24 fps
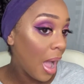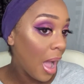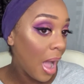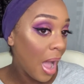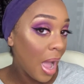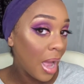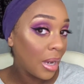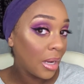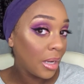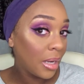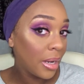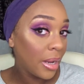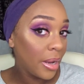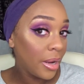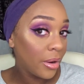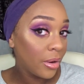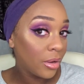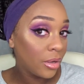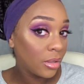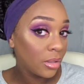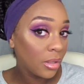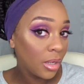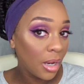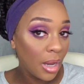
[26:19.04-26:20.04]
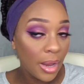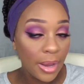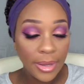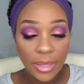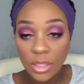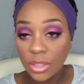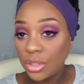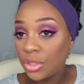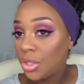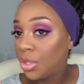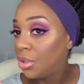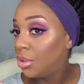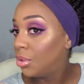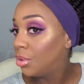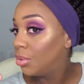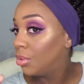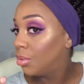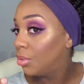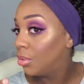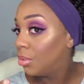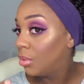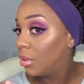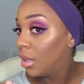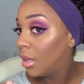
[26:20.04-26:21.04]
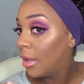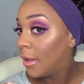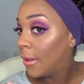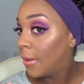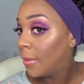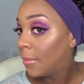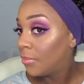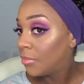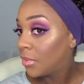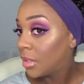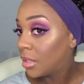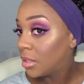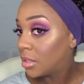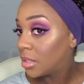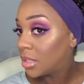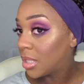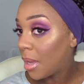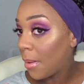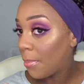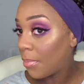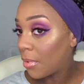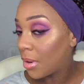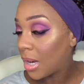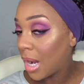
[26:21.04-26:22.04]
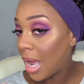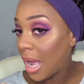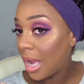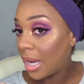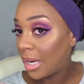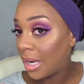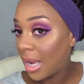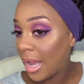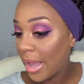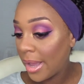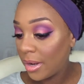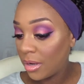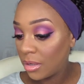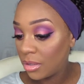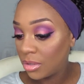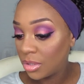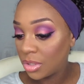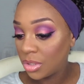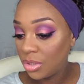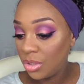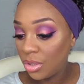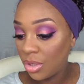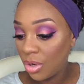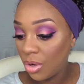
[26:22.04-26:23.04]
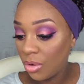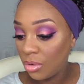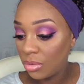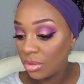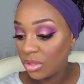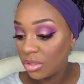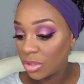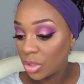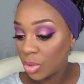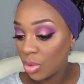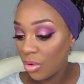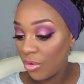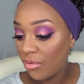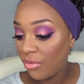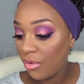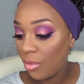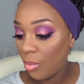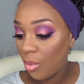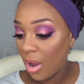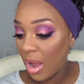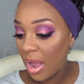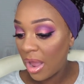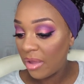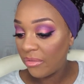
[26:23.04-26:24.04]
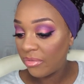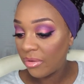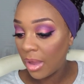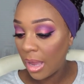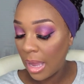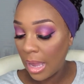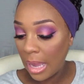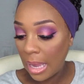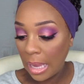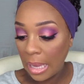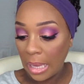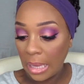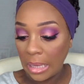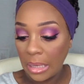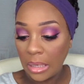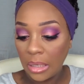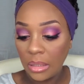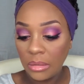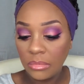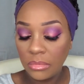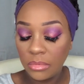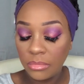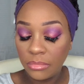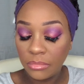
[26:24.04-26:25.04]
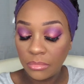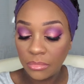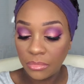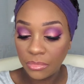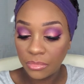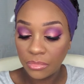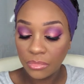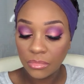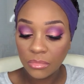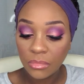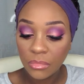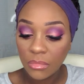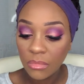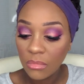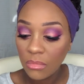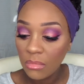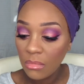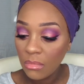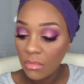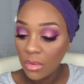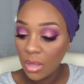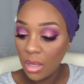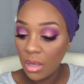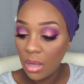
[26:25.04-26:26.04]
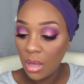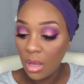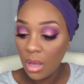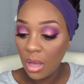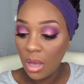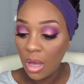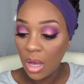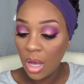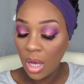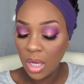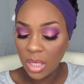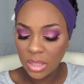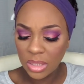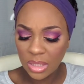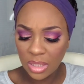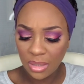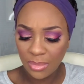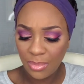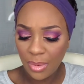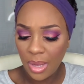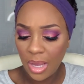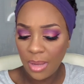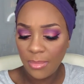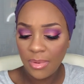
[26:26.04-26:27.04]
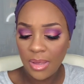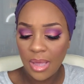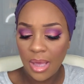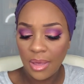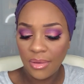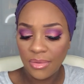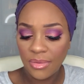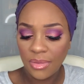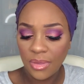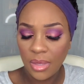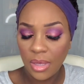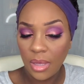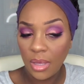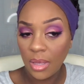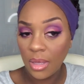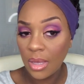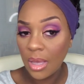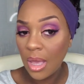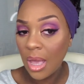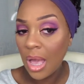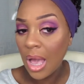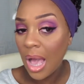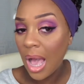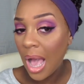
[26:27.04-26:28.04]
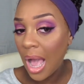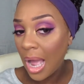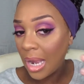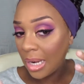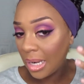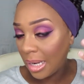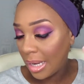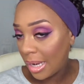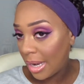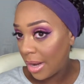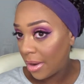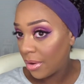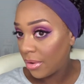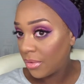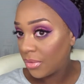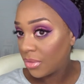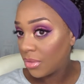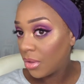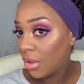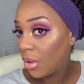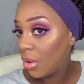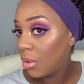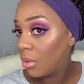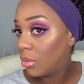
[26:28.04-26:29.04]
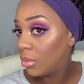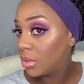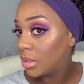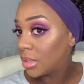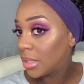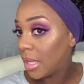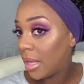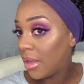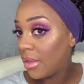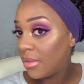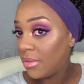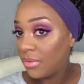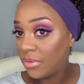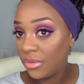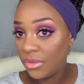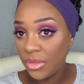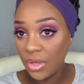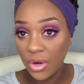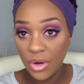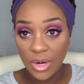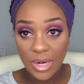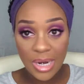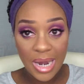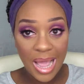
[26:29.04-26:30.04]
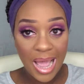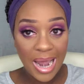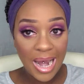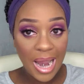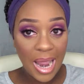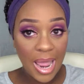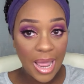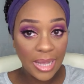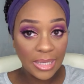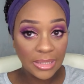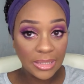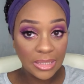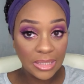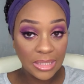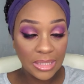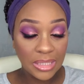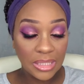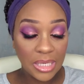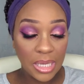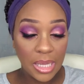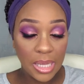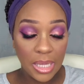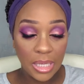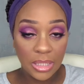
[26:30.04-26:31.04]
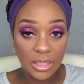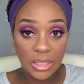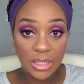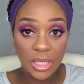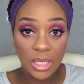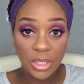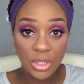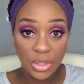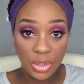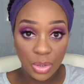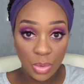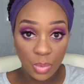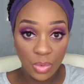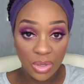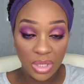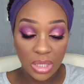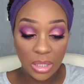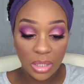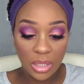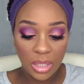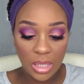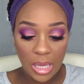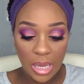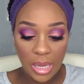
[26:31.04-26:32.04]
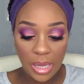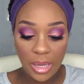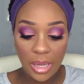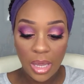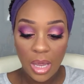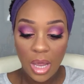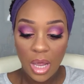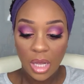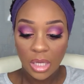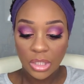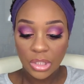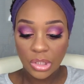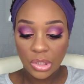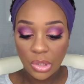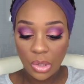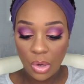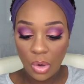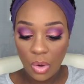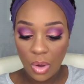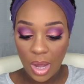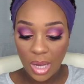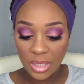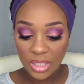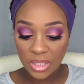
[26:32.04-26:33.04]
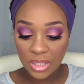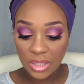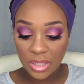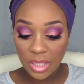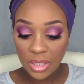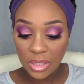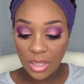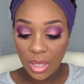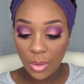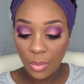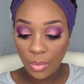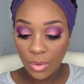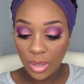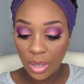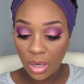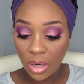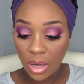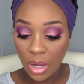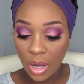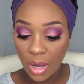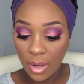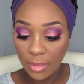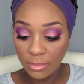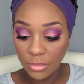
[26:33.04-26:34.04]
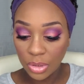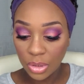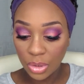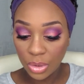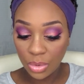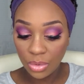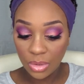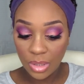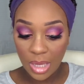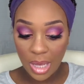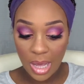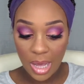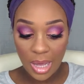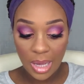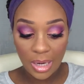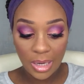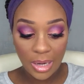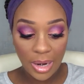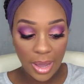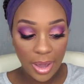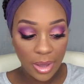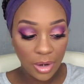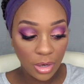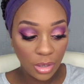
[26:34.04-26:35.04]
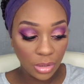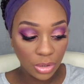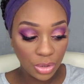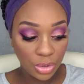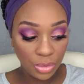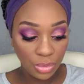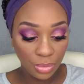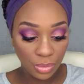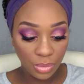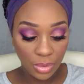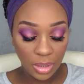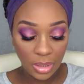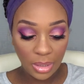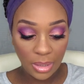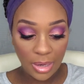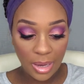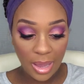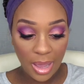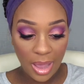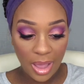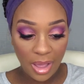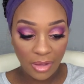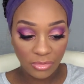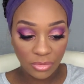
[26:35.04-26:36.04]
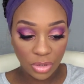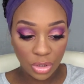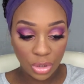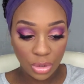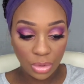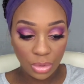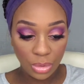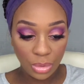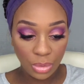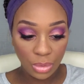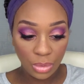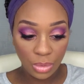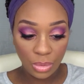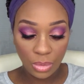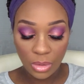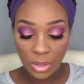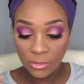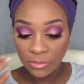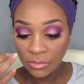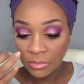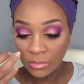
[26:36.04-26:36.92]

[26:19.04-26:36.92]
I layered like 2 separate highlighters, you know, the Trophy Wife and Hustler Baby. I think I layered those, and they're not as intense as you would think. So I just think that when it comes to the highlighters, you really have to